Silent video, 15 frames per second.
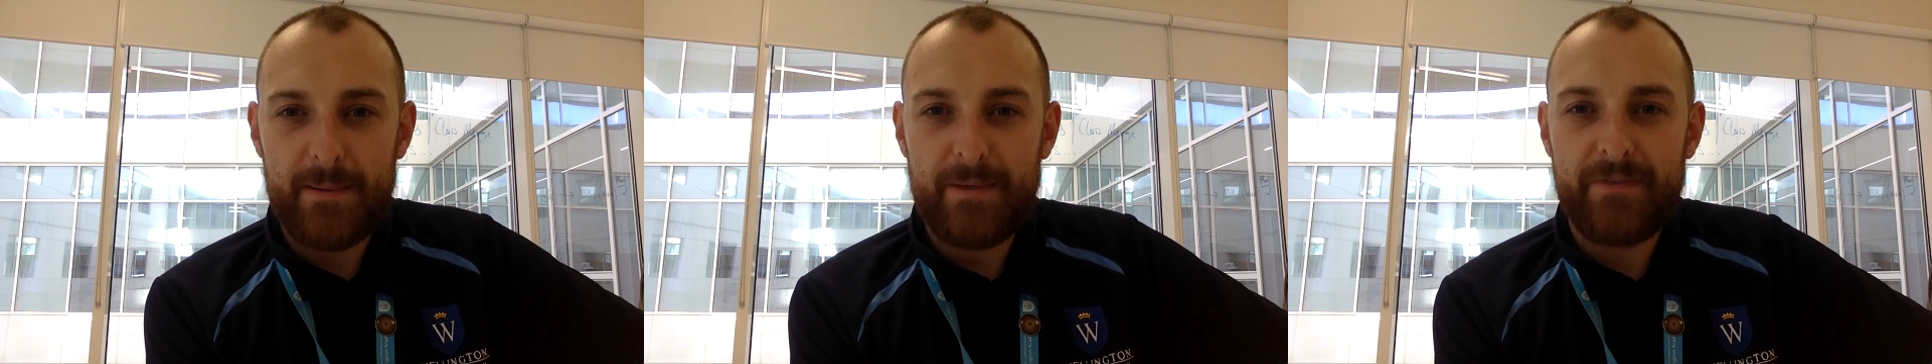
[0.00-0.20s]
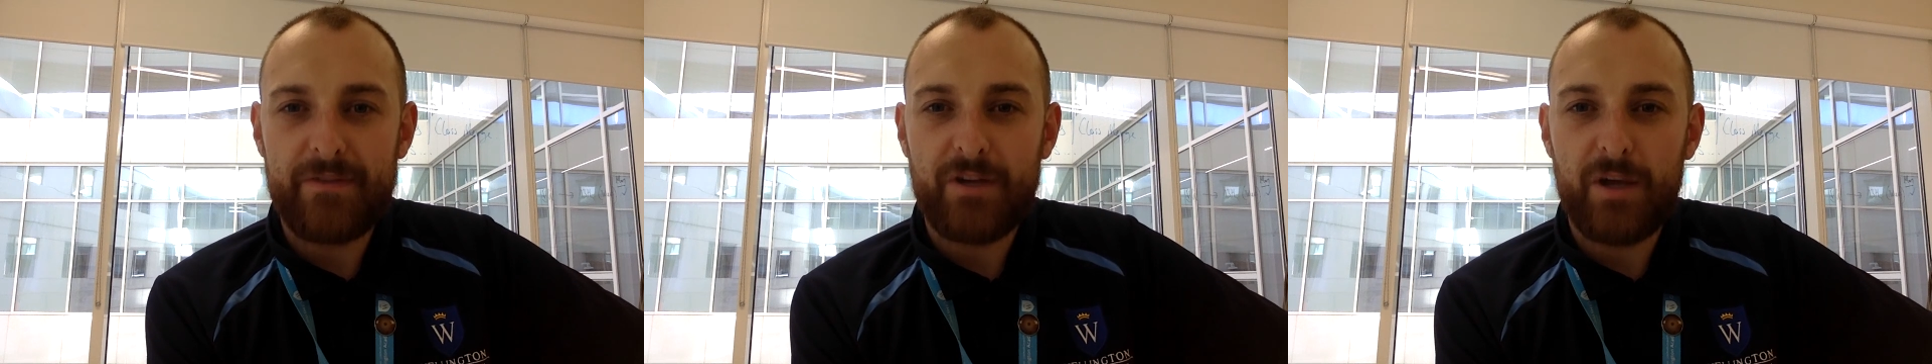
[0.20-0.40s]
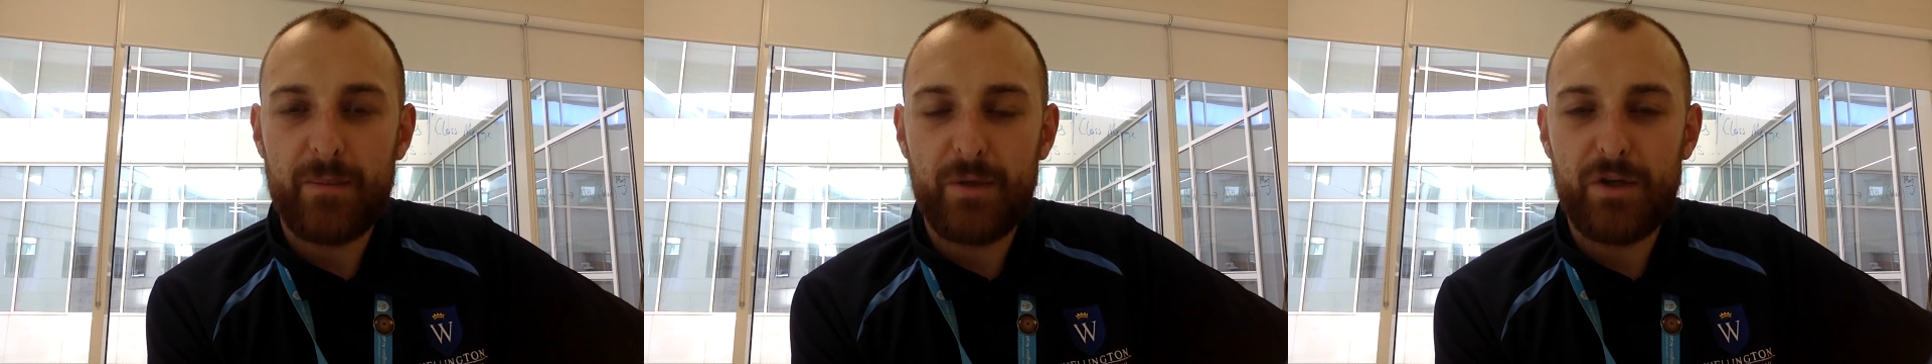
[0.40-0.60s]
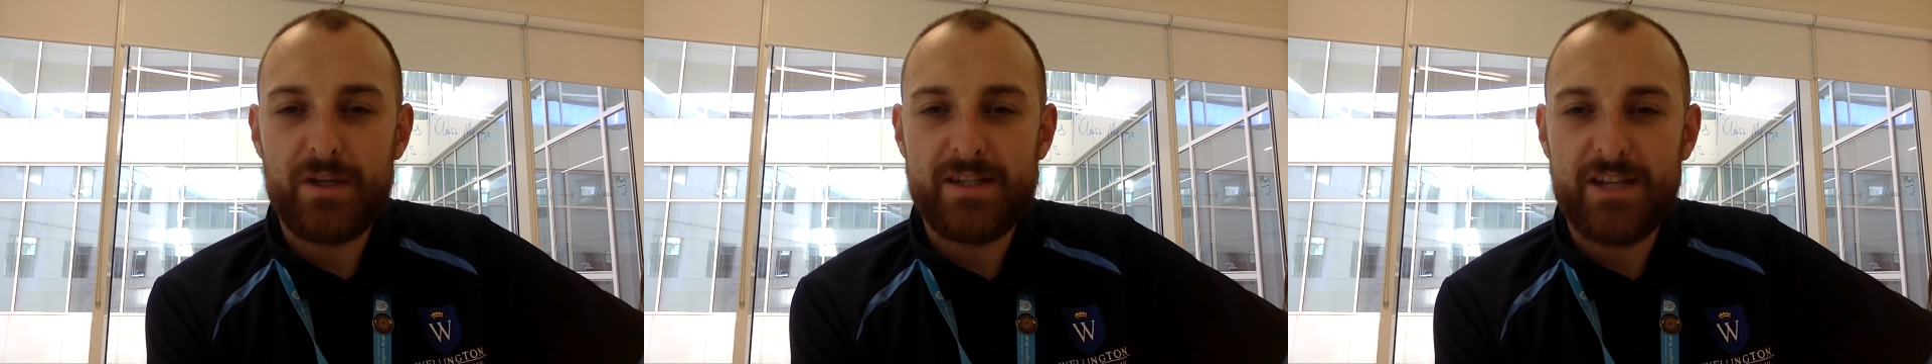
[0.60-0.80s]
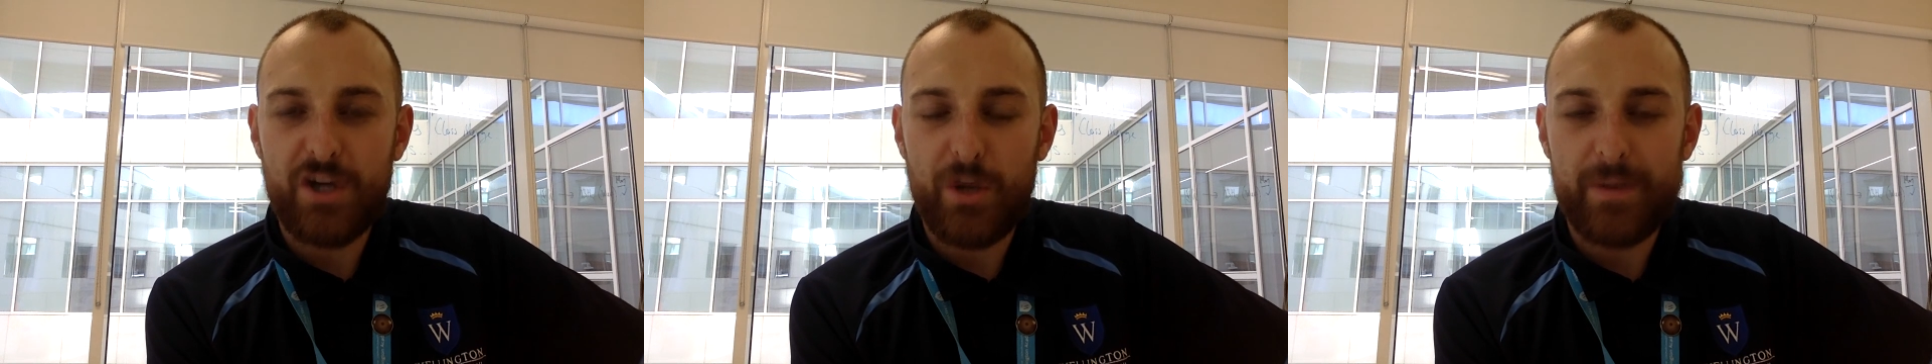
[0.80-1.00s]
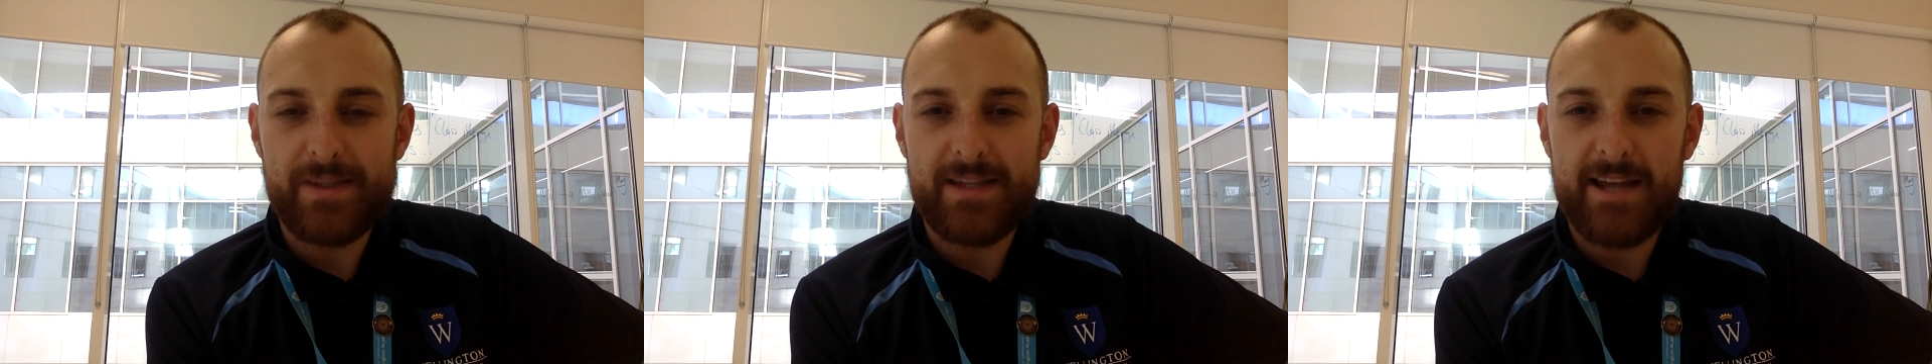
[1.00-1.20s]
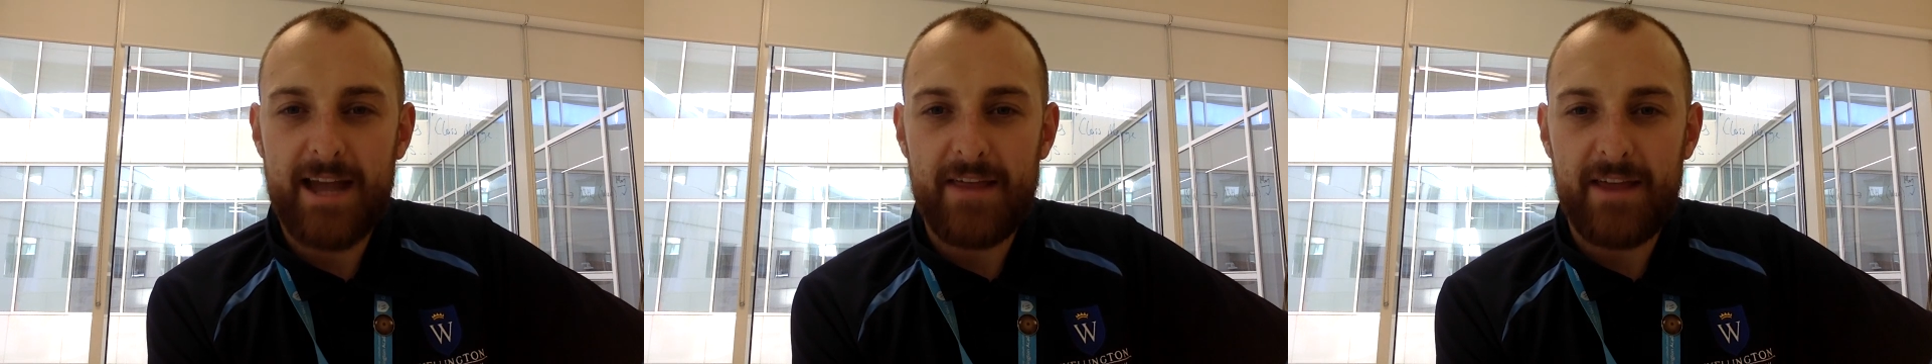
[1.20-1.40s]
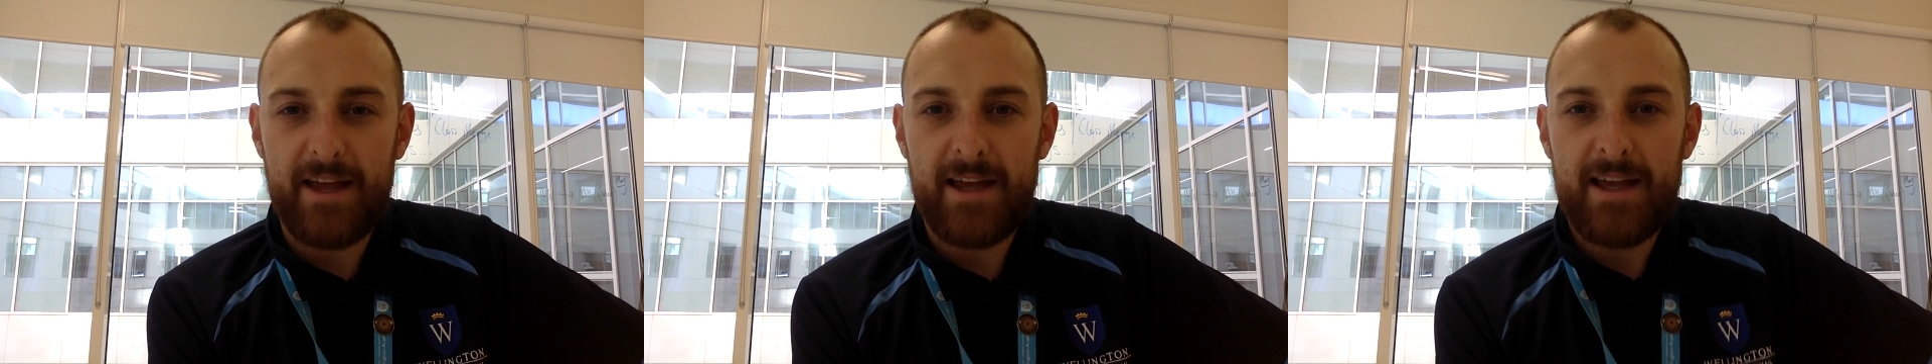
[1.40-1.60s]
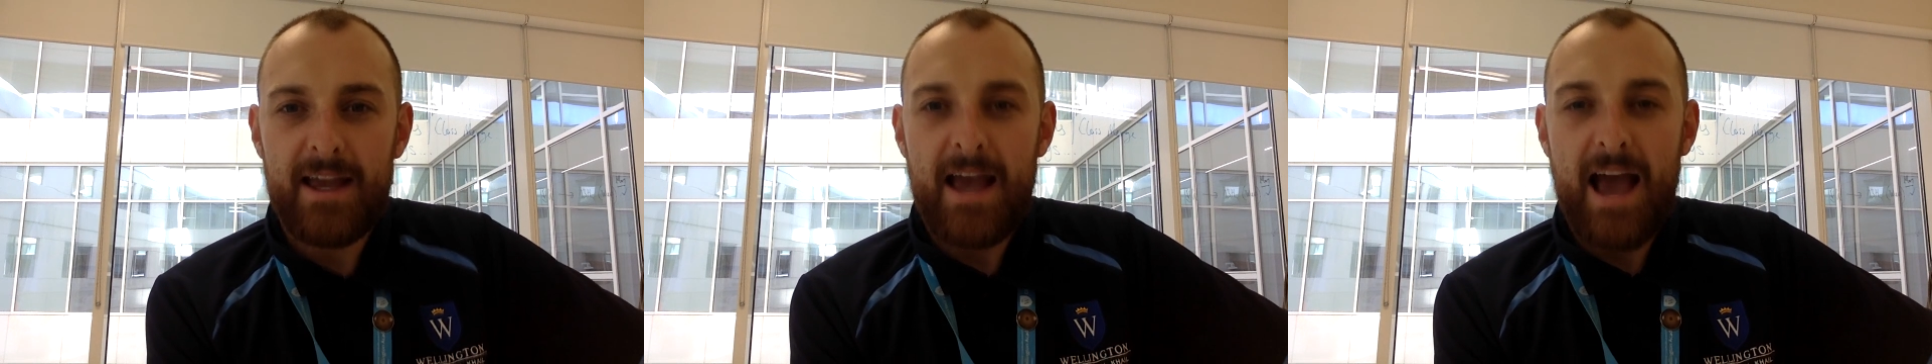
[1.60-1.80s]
of community coming together